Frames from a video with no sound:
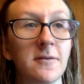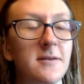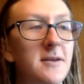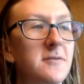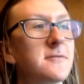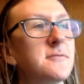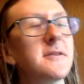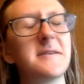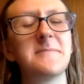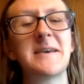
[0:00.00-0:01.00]
that sounds
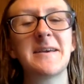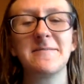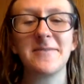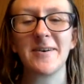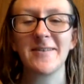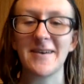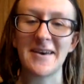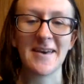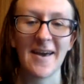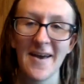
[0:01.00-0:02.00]
really mean, but
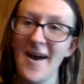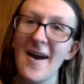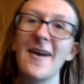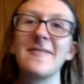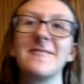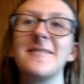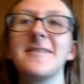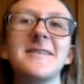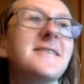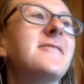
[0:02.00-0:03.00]
like, I
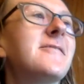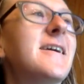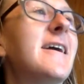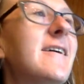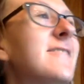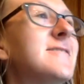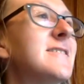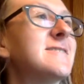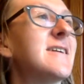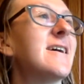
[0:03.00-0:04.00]
really don't care if
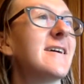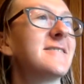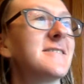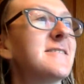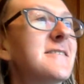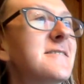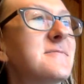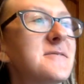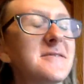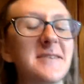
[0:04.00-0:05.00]
she dies in this
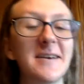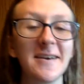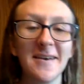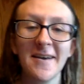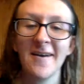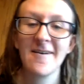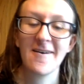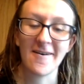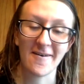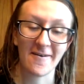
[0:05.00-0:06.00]
movie.
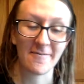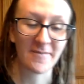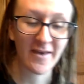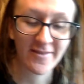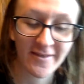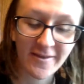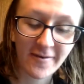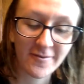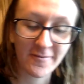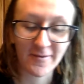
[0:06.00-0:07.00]
I think the
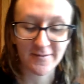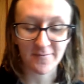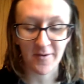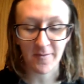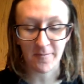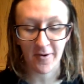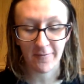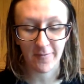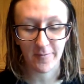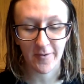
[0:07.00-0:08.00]
only reason why
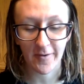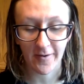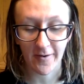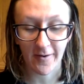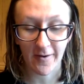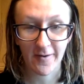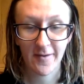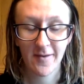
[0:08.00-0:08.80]
Marvel put her